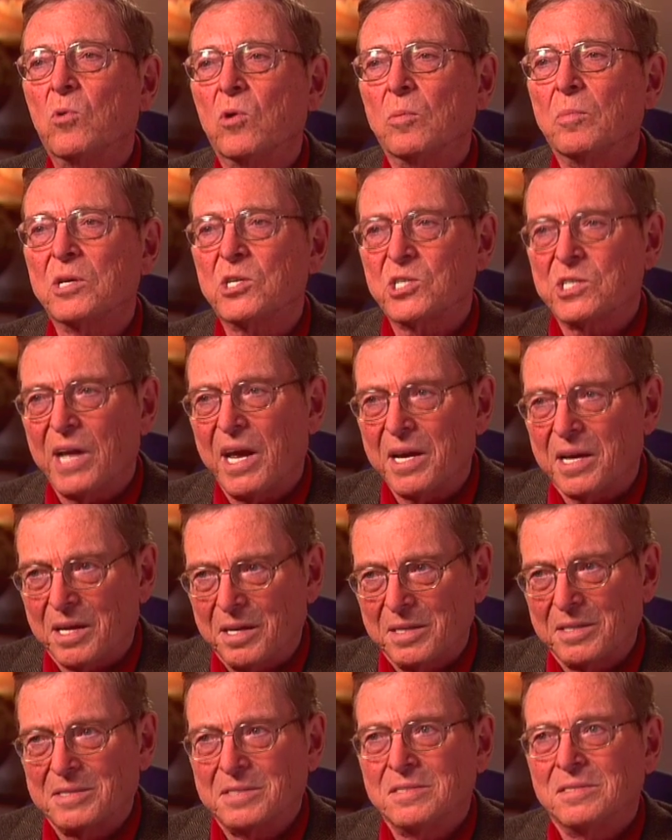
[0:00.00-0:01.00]
were
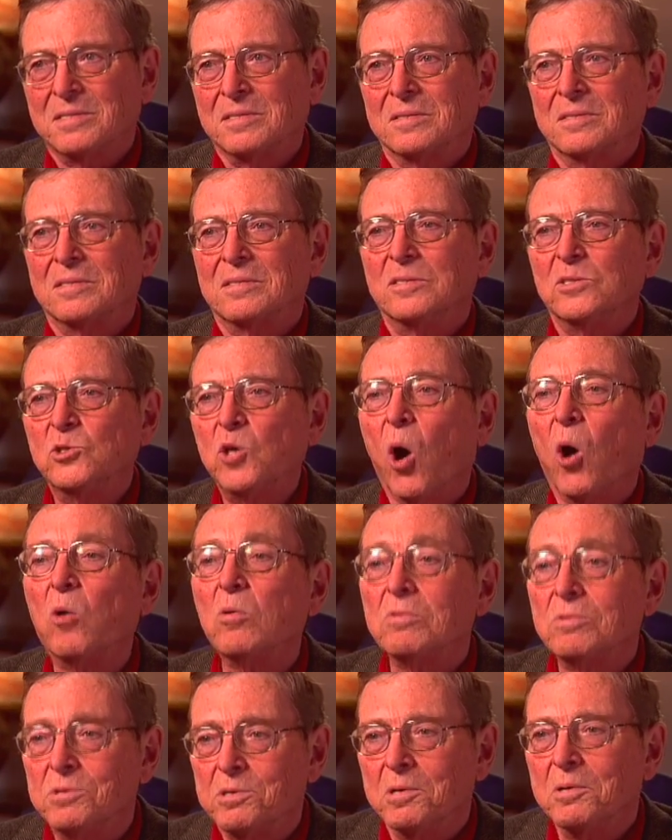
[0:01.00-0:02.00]
mistaken.
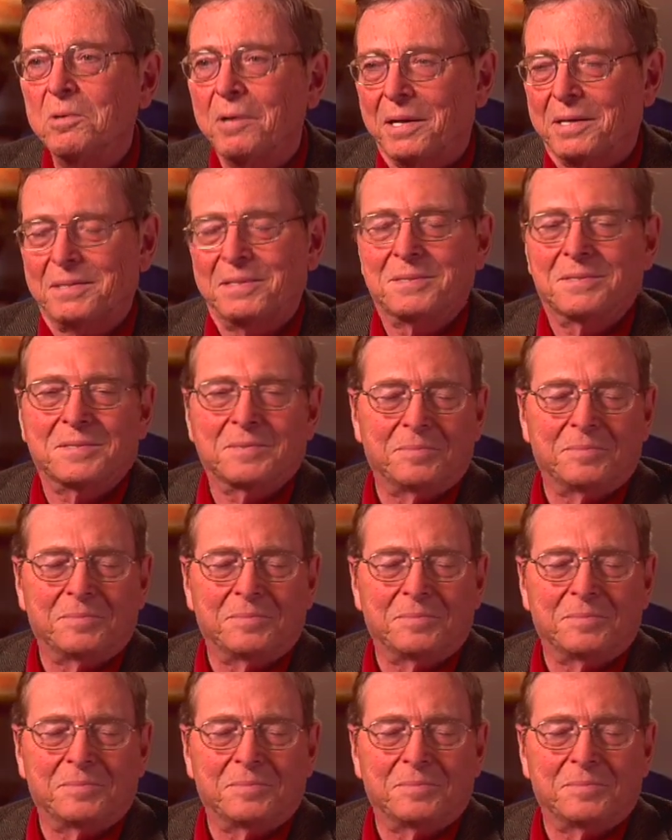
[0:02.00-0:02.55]
Don't do it.